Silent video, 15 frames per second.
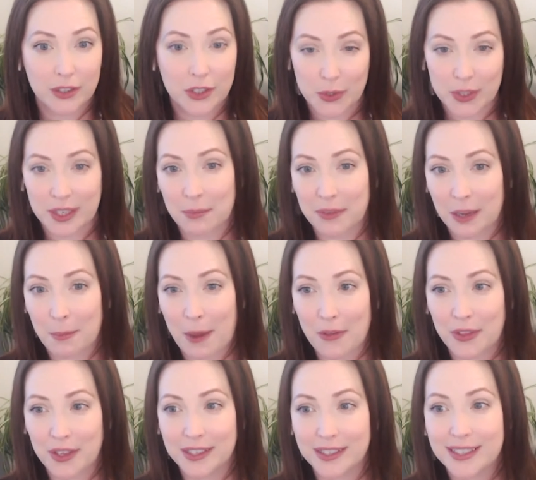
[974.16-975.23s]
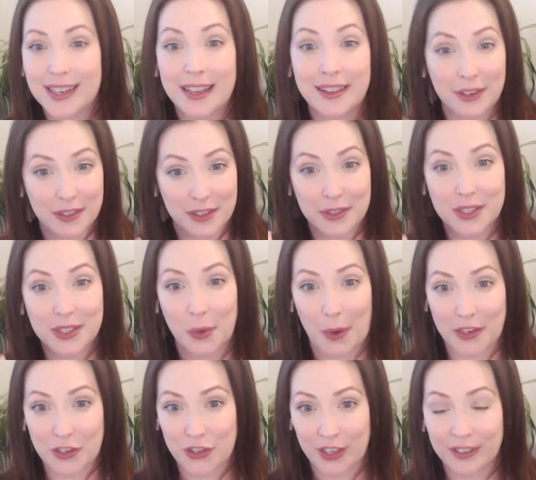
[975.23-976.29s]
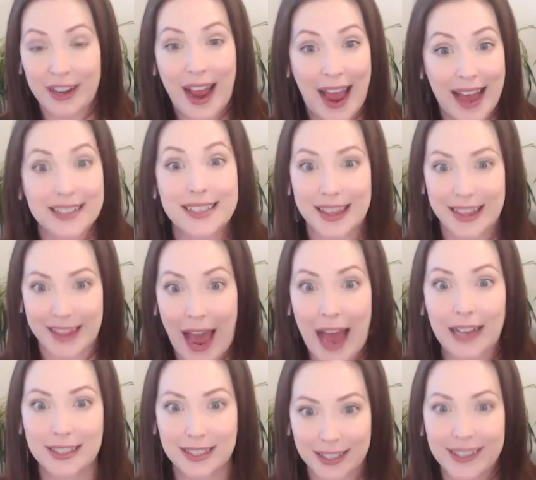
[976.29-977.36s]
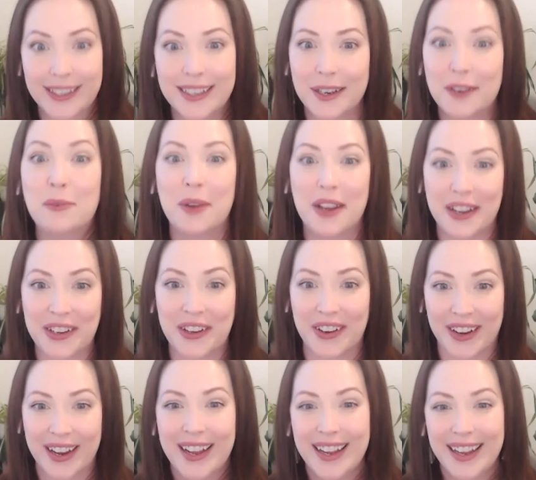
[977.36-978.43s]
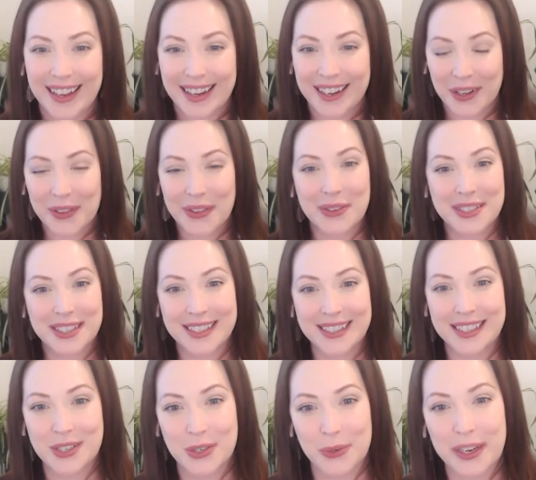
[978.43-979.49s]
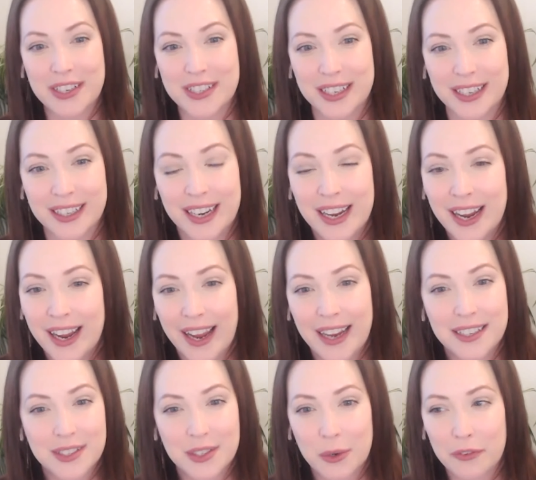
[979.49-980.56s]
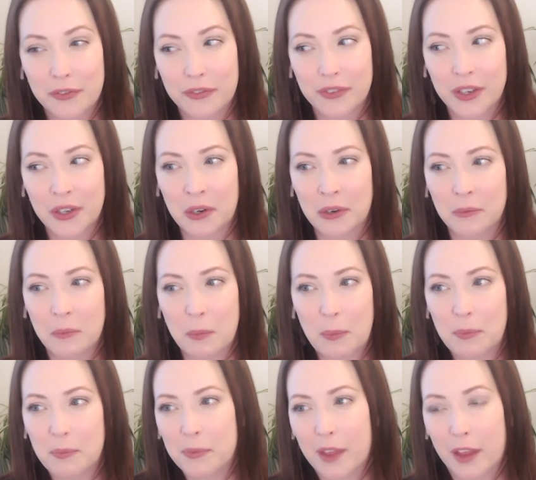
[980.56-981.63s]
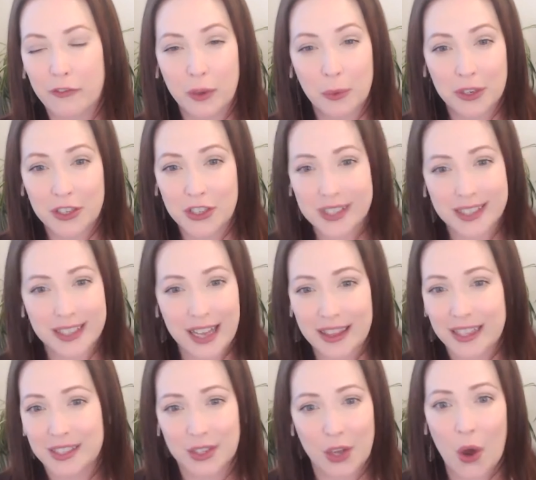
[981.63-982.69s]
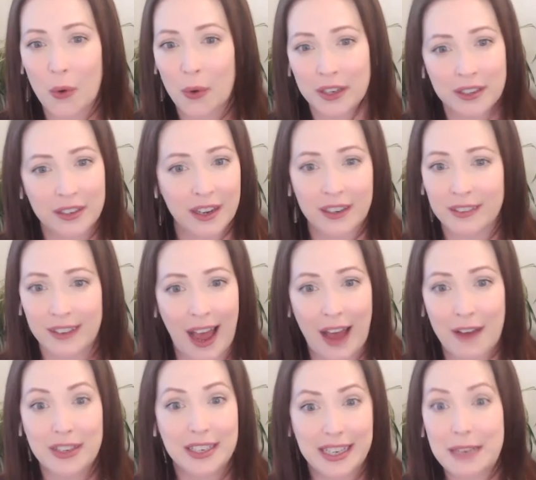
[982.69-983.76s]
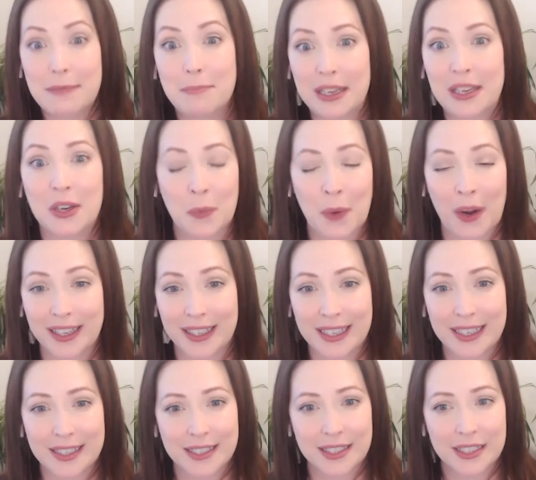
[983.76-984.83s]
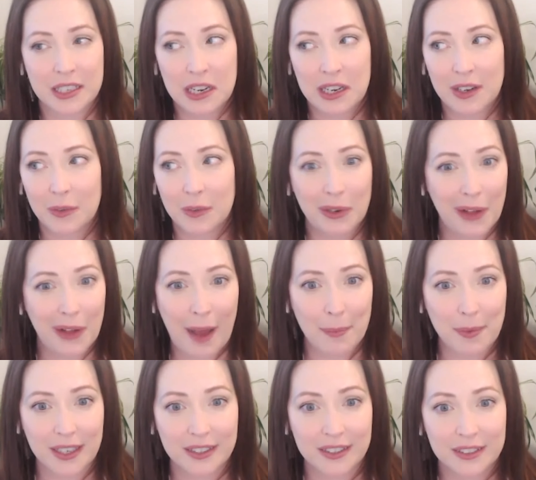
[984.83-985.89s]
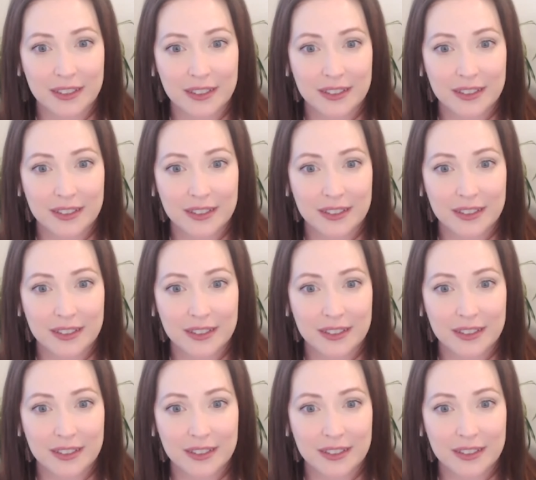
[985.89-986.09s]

do something about this? And there's a question. Ask that when you're in a closing situation. Hey, so if you were to just let this go and have it keep being what it is, what'll happen?